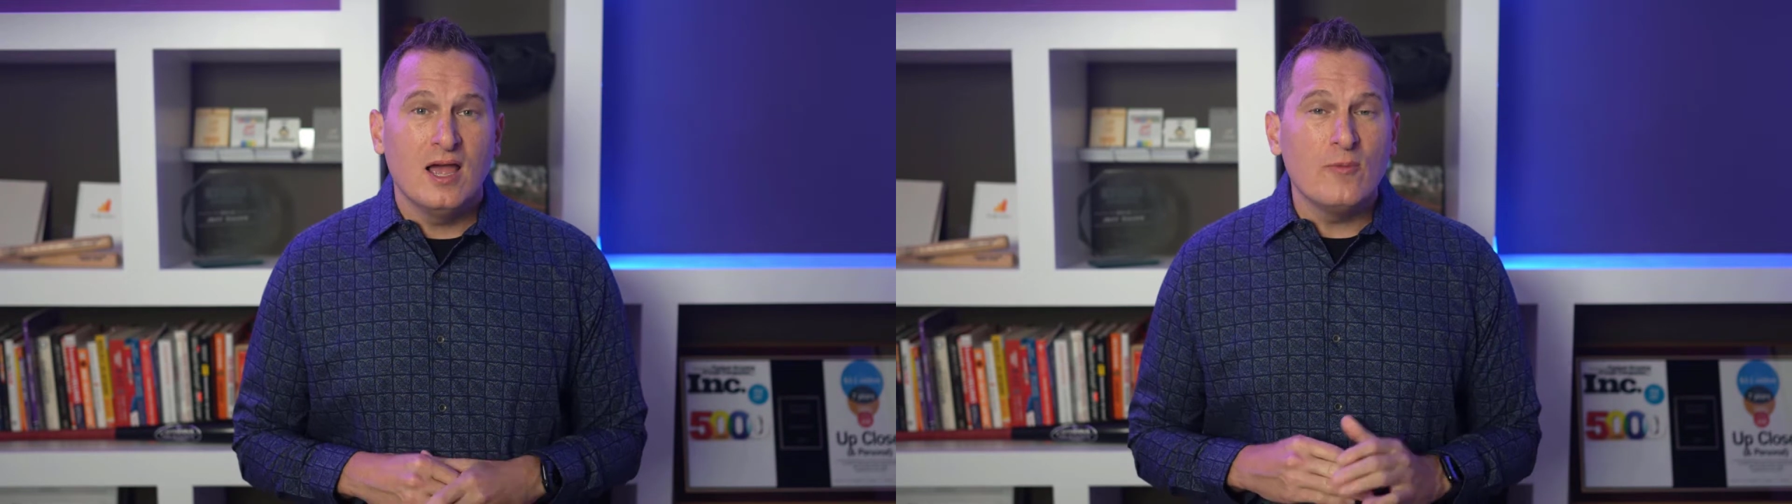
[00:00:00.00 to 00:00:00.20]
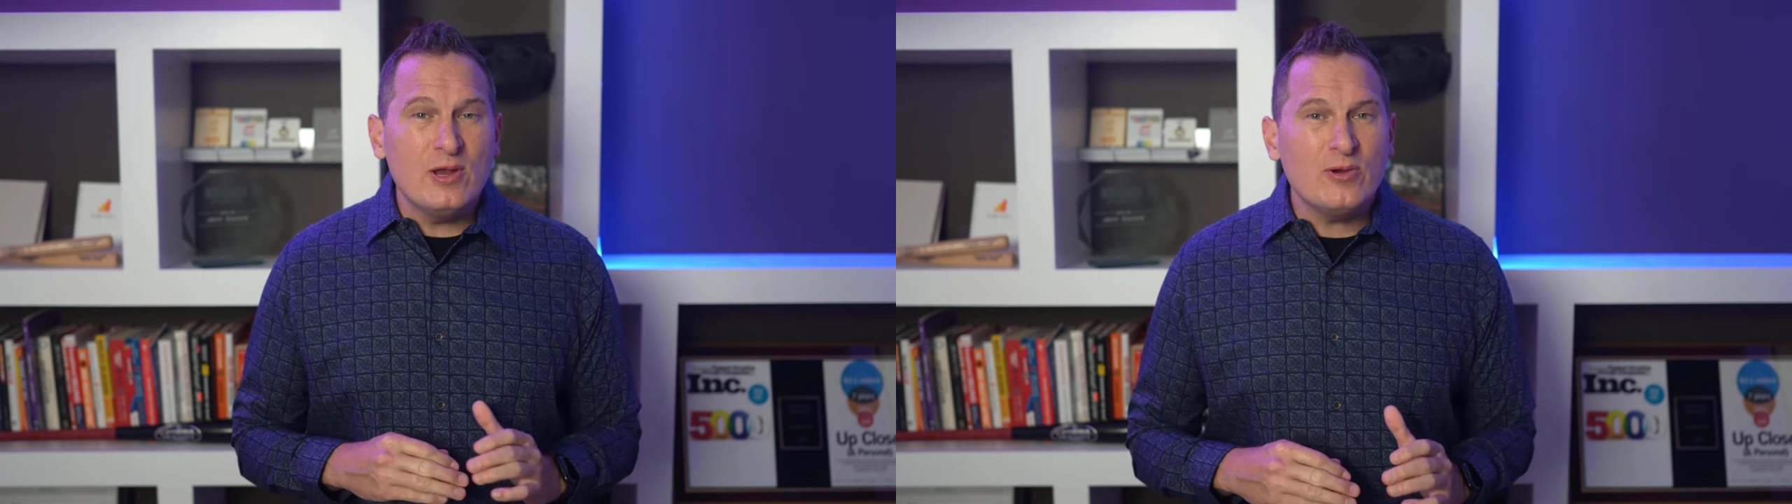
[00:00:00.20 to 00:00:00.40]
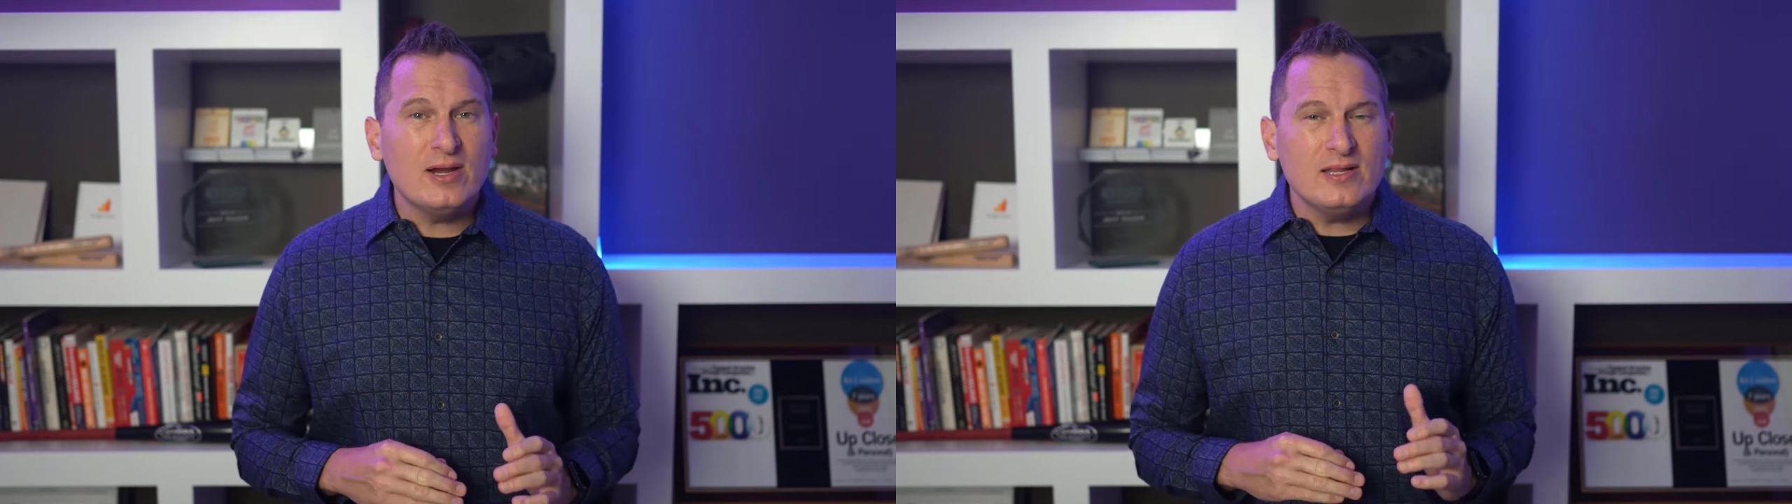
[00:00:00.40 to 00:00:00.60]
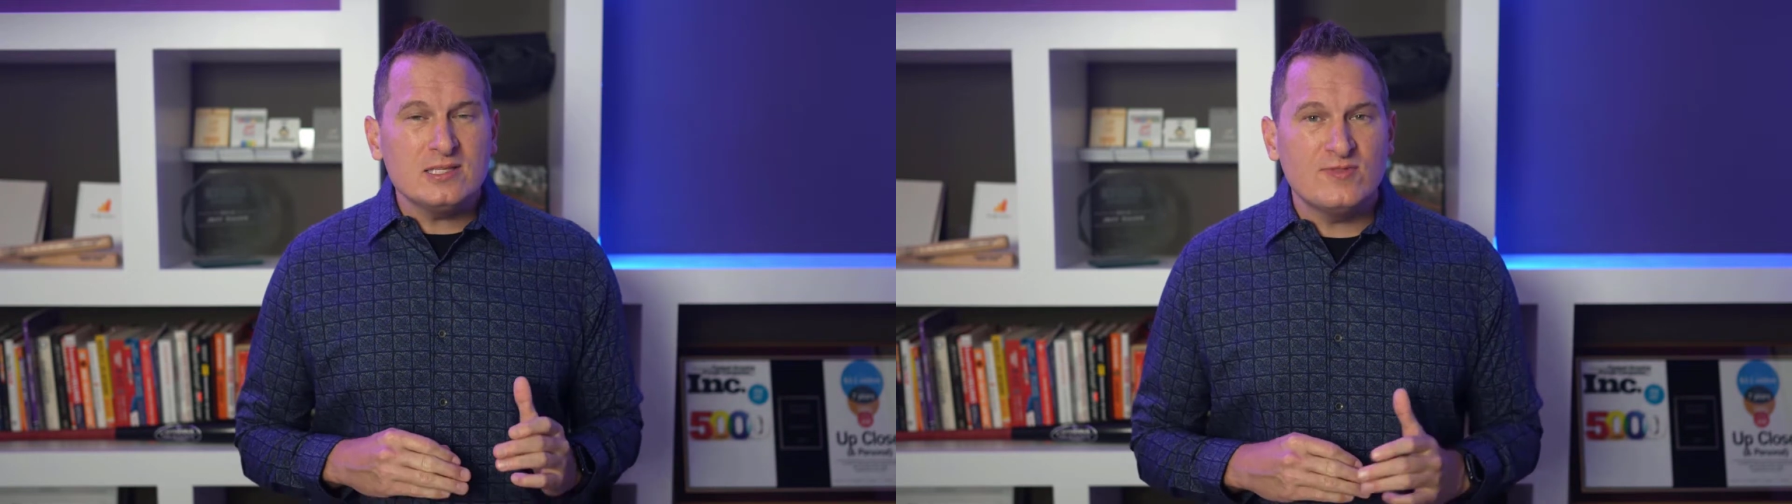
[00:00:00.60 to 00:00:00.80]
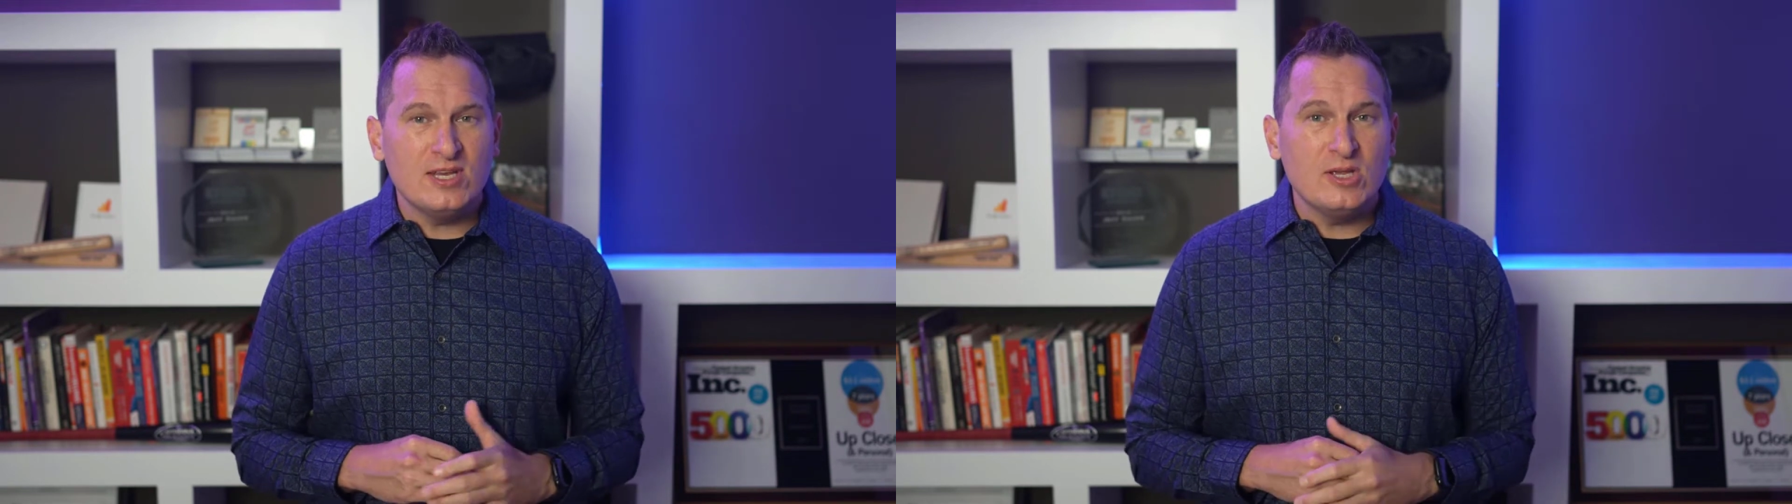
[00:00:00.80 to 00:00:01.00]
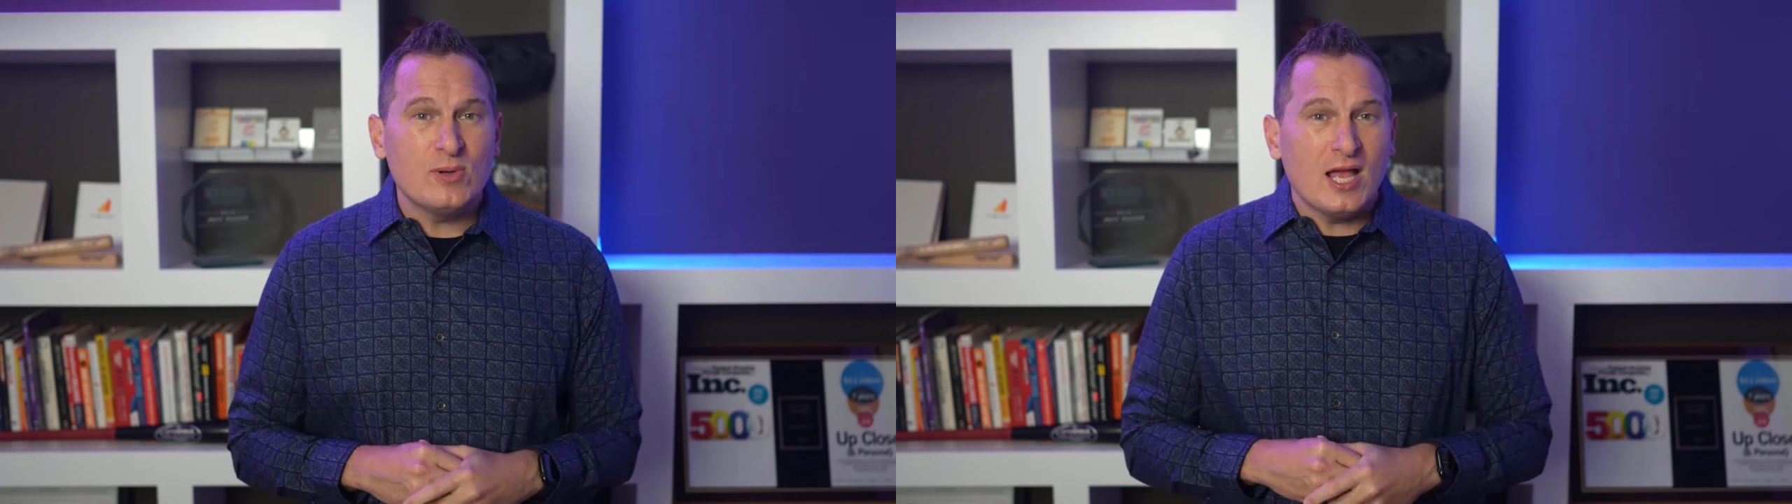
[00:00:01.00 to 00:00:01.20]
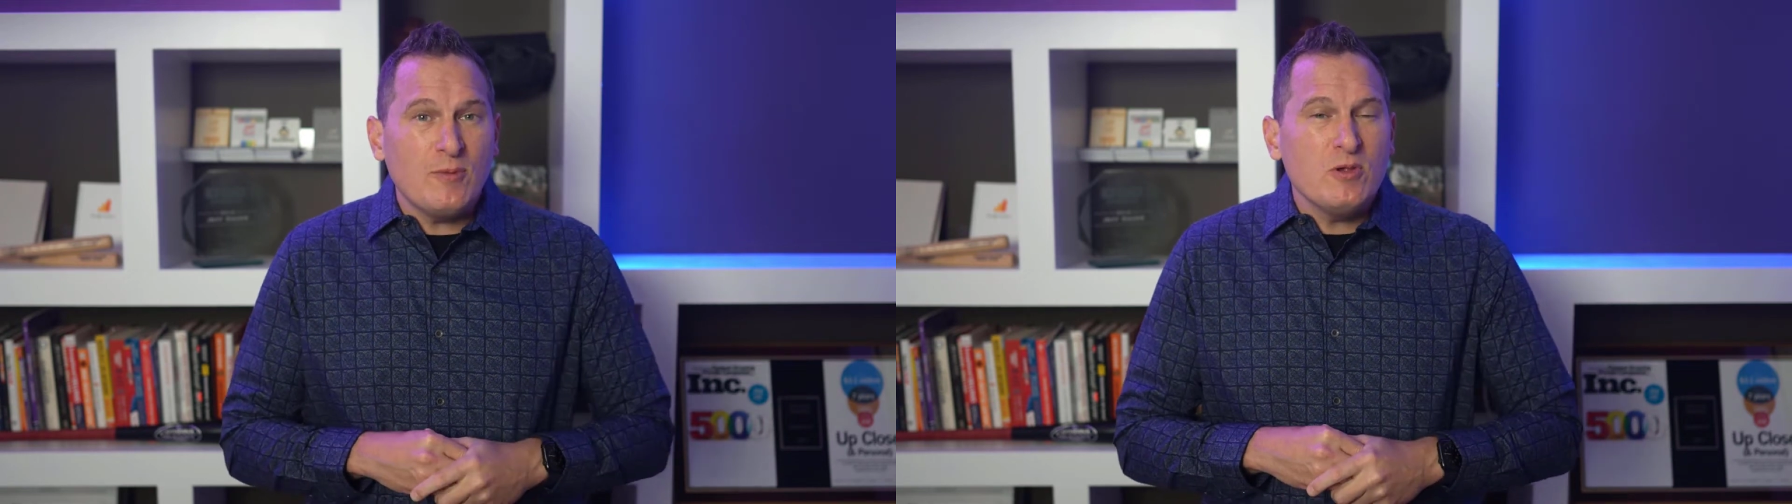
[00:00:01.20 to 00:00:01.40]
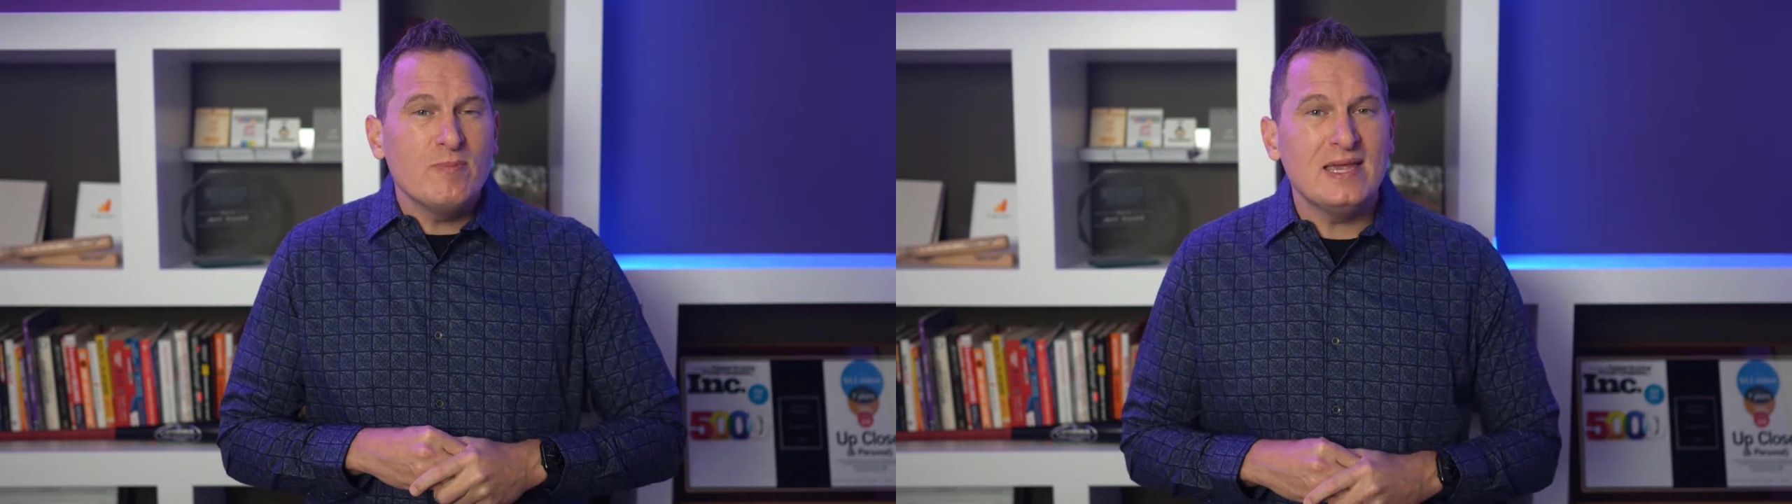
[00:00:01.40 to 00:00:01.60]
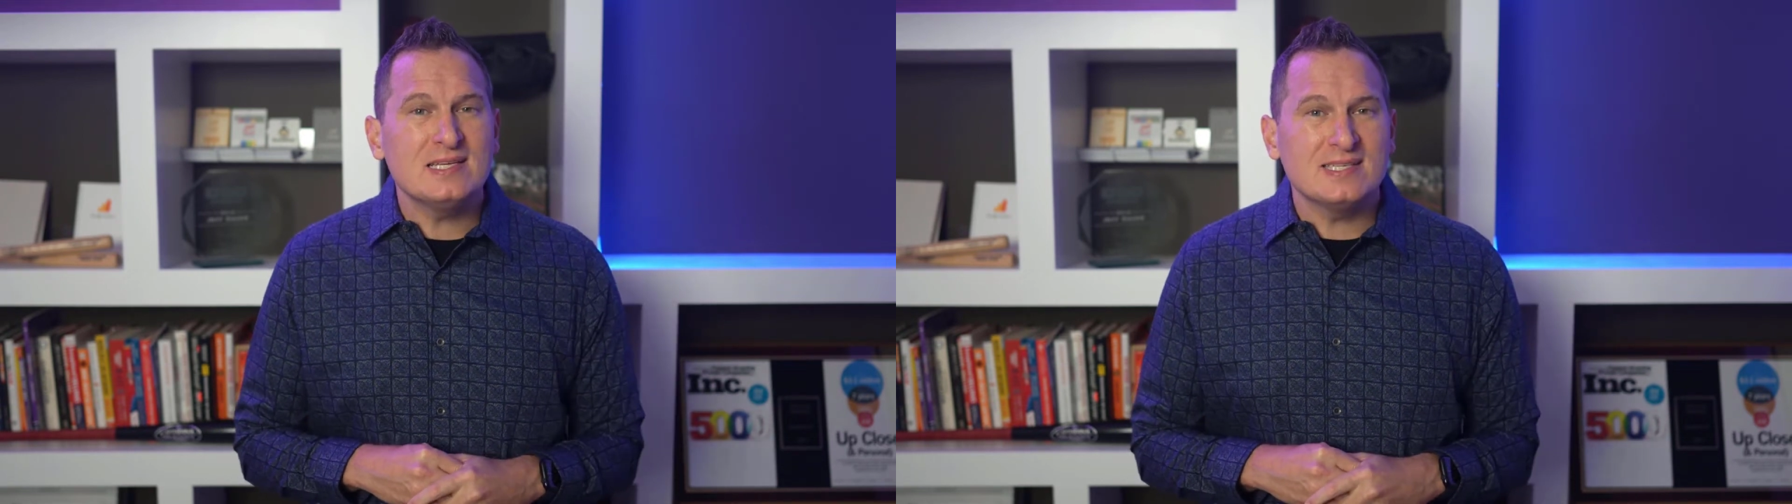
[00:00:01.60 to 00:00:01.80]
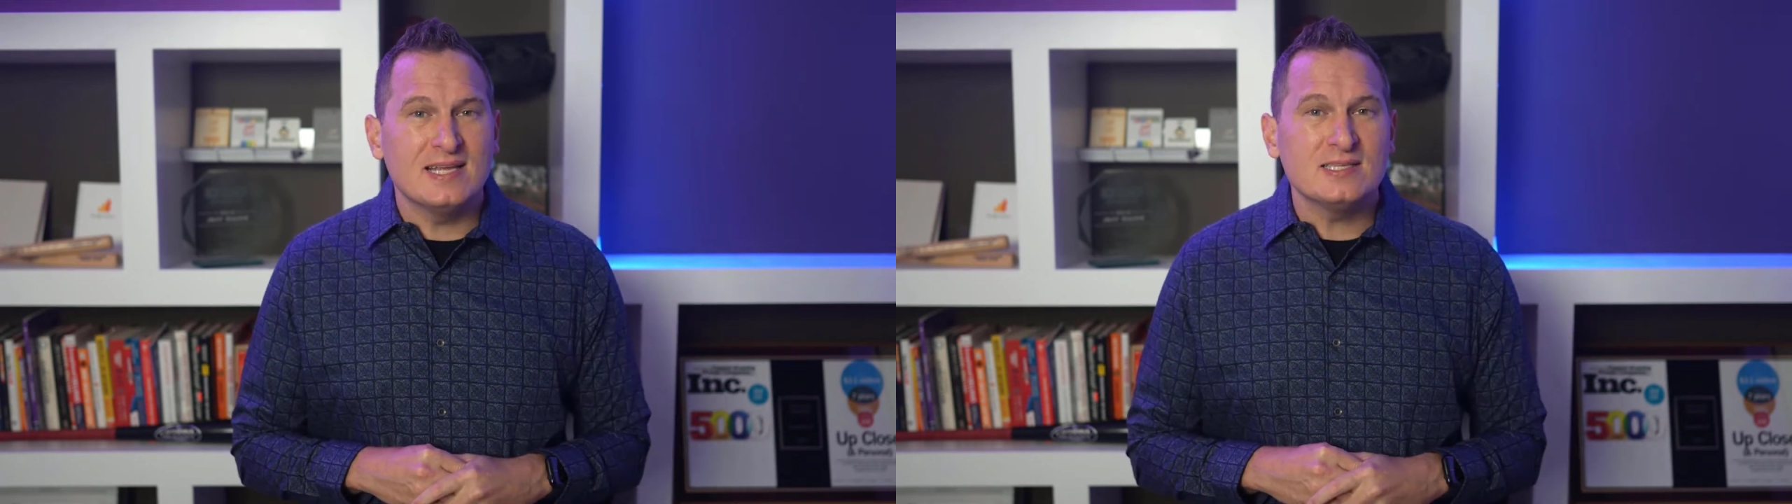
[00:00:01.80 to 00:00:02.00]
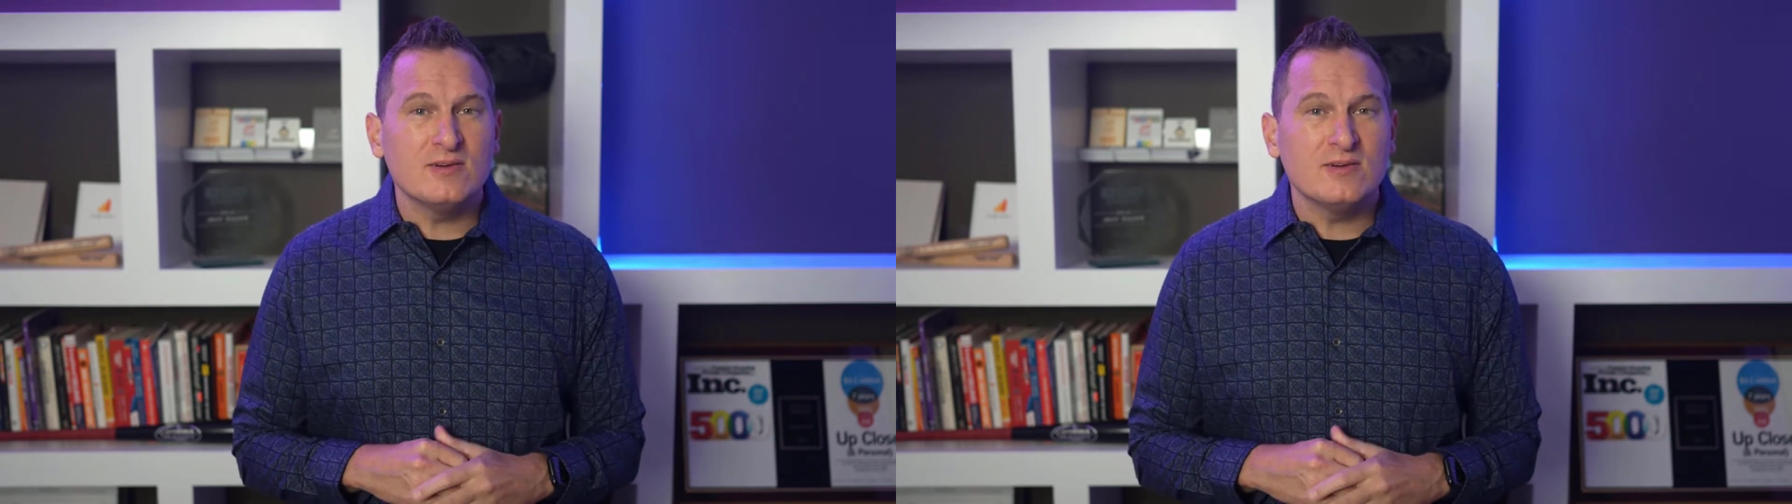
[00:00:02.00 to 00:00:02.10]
And we created this video to help you make sense